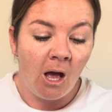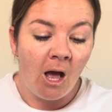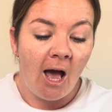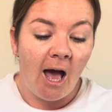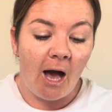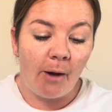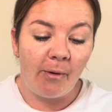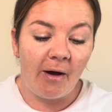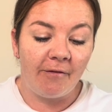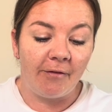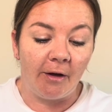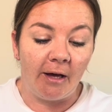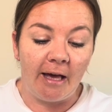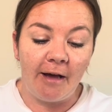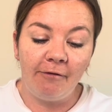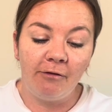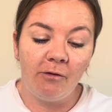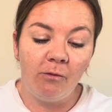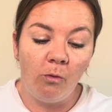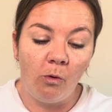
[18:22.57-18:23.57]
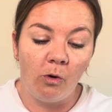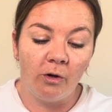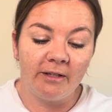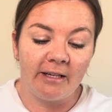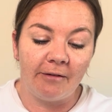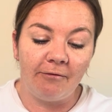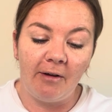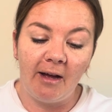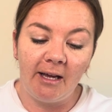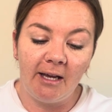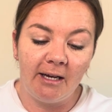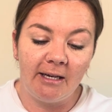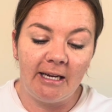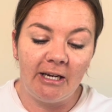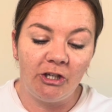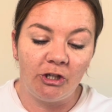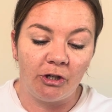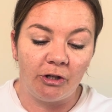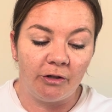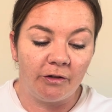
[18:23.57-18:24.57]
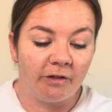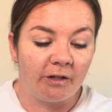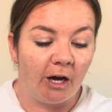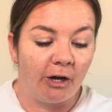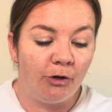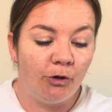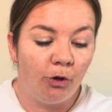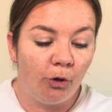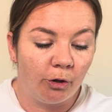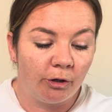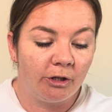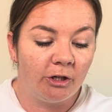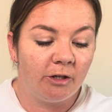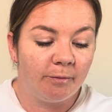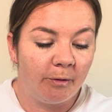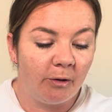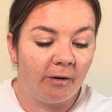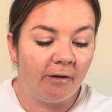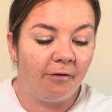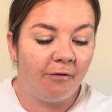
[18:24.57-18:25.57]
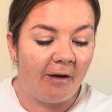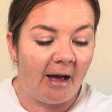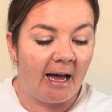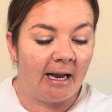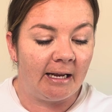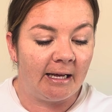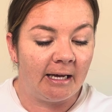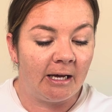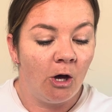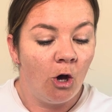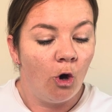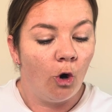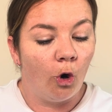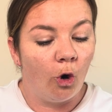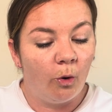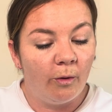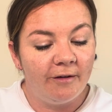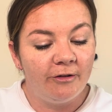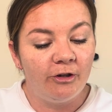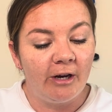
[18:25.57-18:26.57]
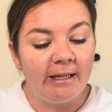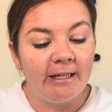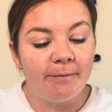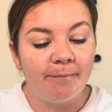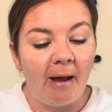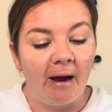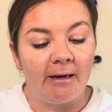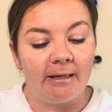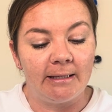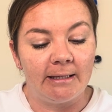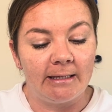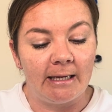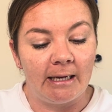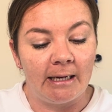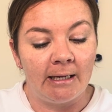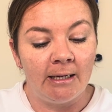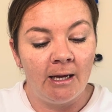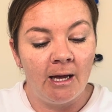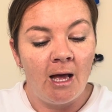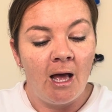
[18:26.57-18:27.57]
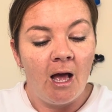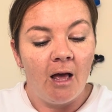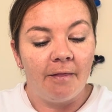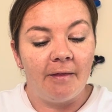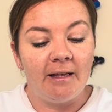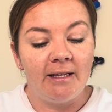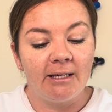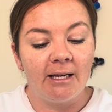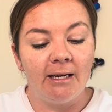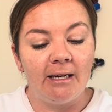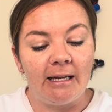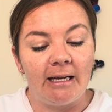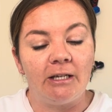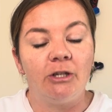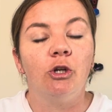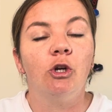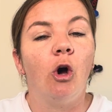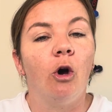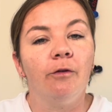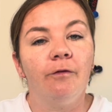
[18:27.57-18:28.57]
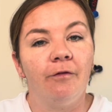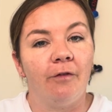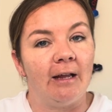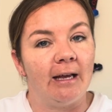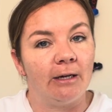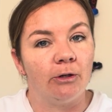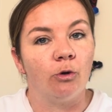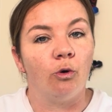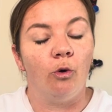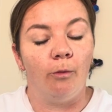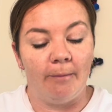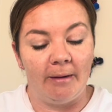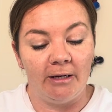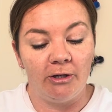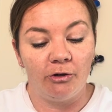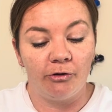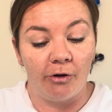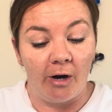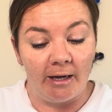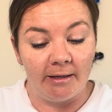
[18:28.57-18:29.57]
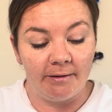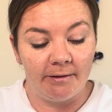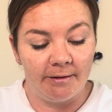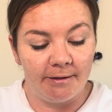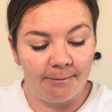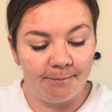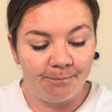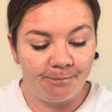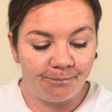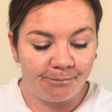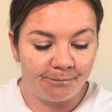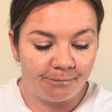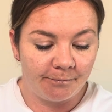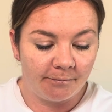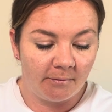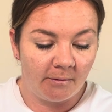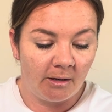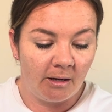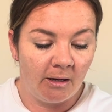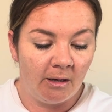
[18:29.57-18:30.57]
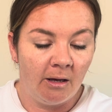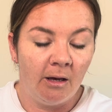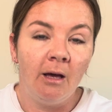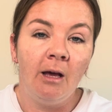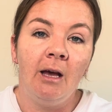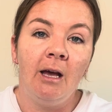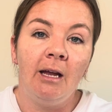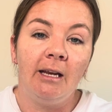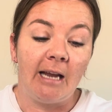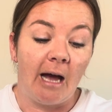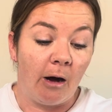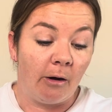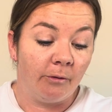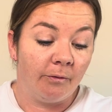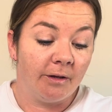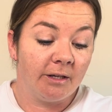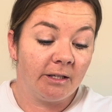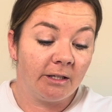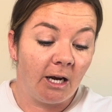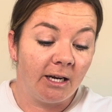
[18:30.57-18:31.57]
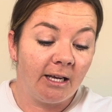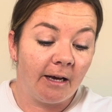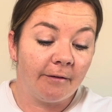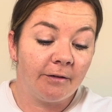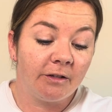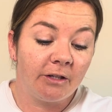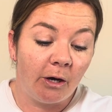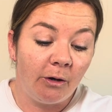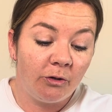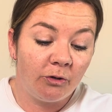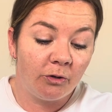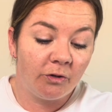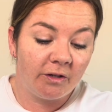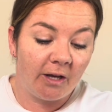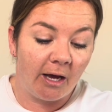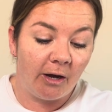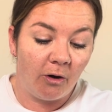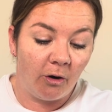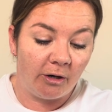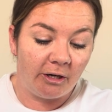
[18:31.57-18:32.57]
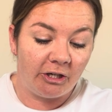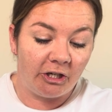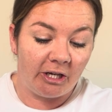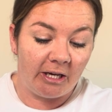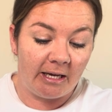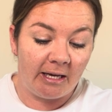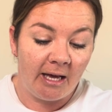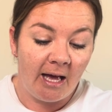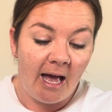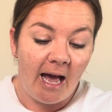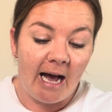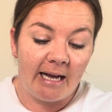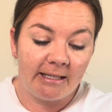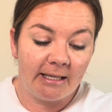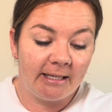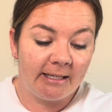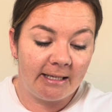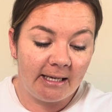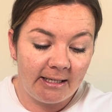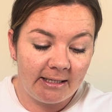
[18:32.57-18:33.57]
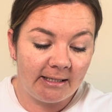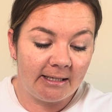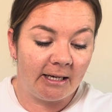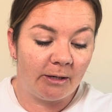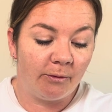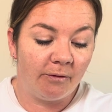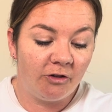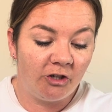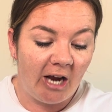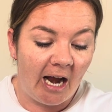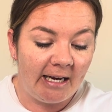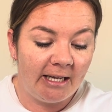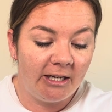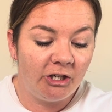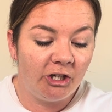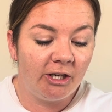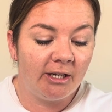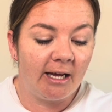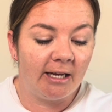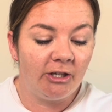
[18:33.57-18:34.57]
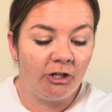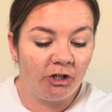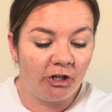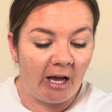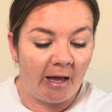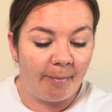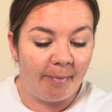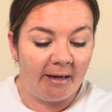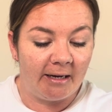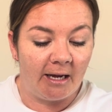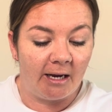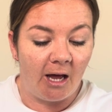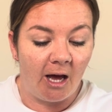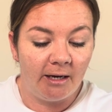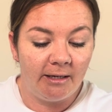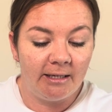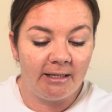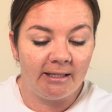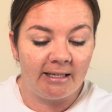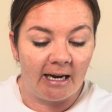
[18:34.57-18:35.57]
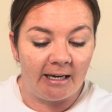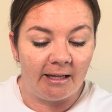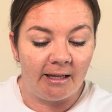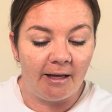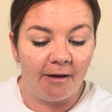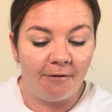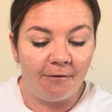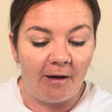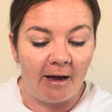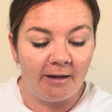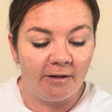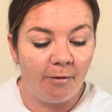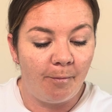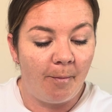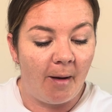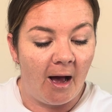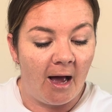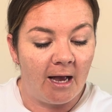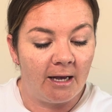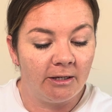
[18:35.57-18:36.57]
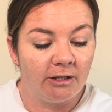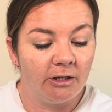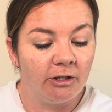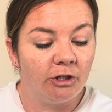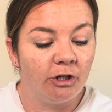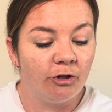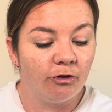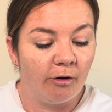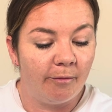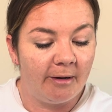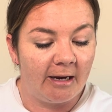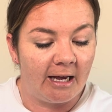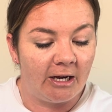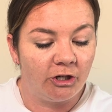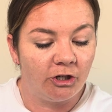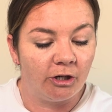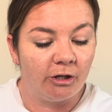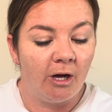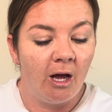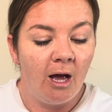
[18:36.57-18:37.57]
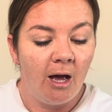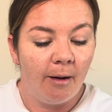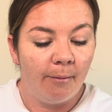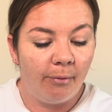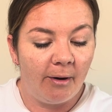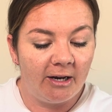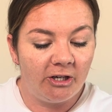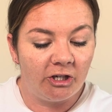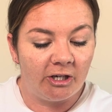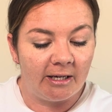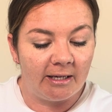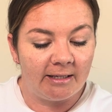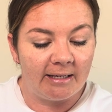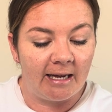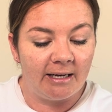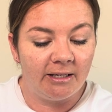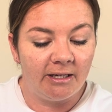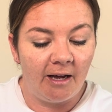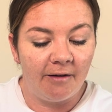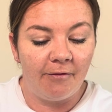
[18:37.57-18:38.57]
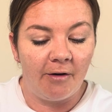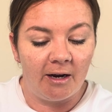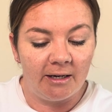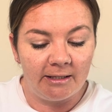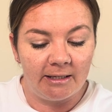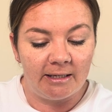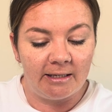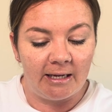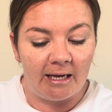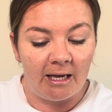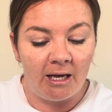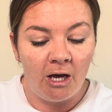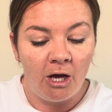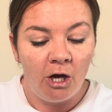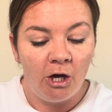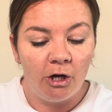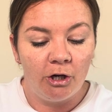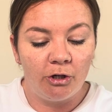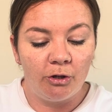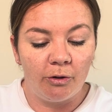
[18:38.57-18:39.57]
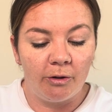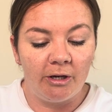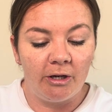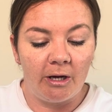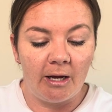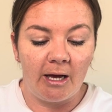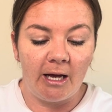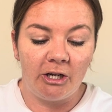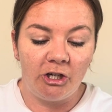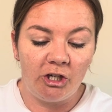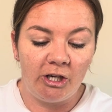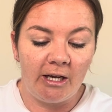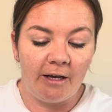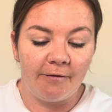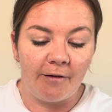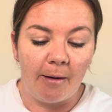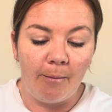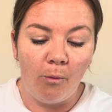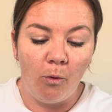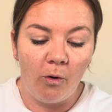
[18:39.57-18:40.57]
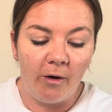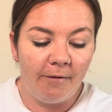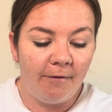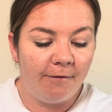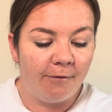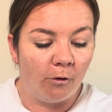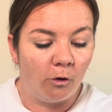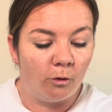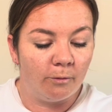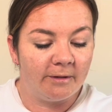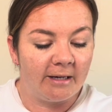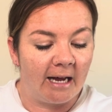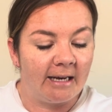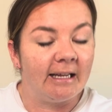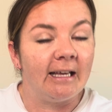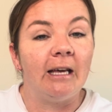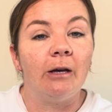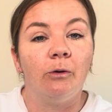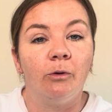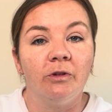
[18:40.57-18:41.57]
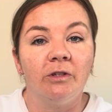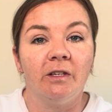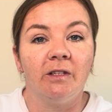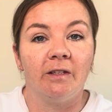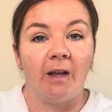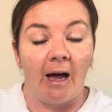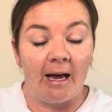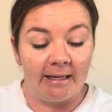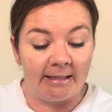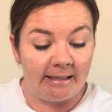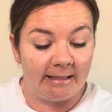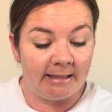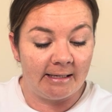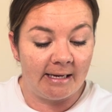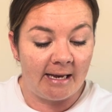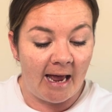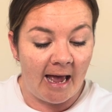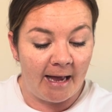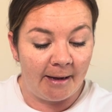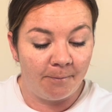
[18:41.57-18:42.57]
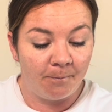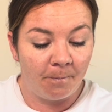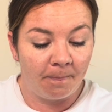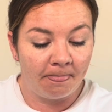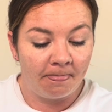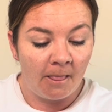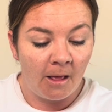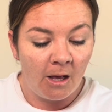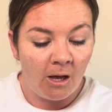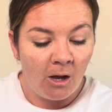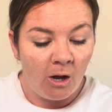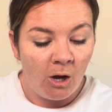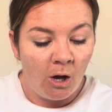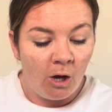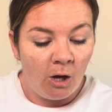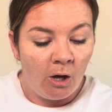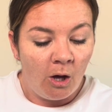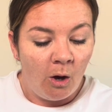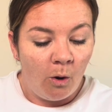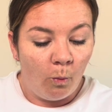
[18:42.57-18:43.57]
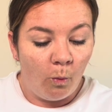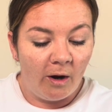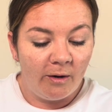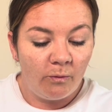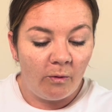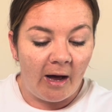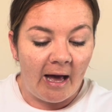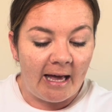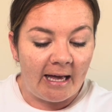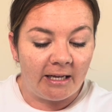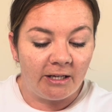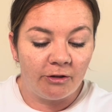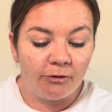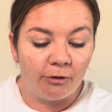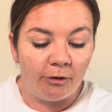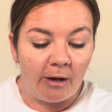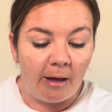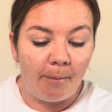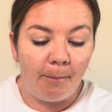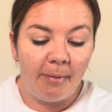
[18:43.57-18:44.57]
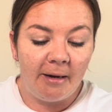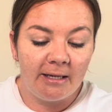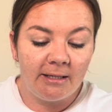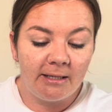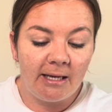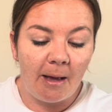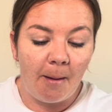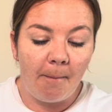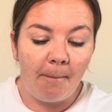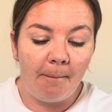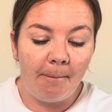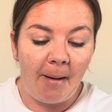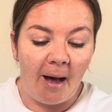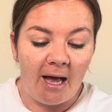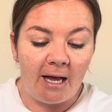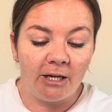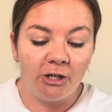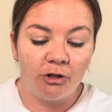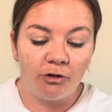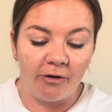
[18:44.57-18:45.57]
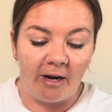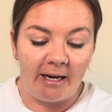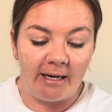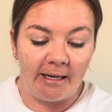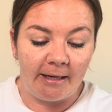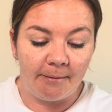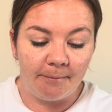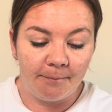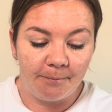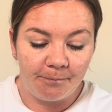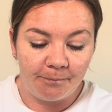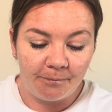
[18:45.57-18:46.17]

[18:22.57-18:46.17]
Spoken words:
However, if rewards and recognitions are not distributed fairly or with transparency, this can lead to conflict or mistrust. Now, the study of social psychology has assisted with challenging and shaping and understanding the effects of bias, discrimination, prejudice and diversity to achieve a more informed and equal society today. One way is through implicit bias training,